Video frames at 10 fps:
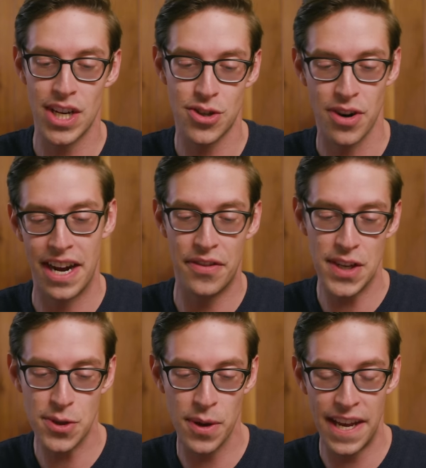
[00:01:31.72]
restaurant. At
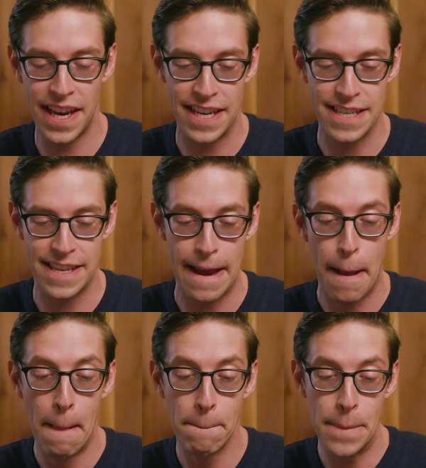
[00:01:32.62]
this one, it is the
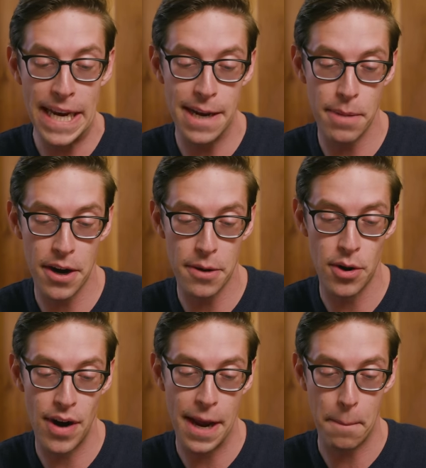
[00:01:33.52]
peanut butter
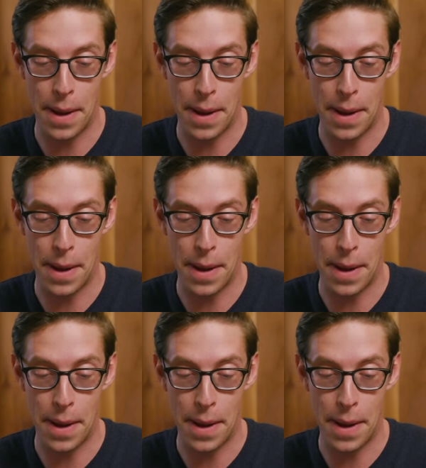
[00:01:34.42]
meringue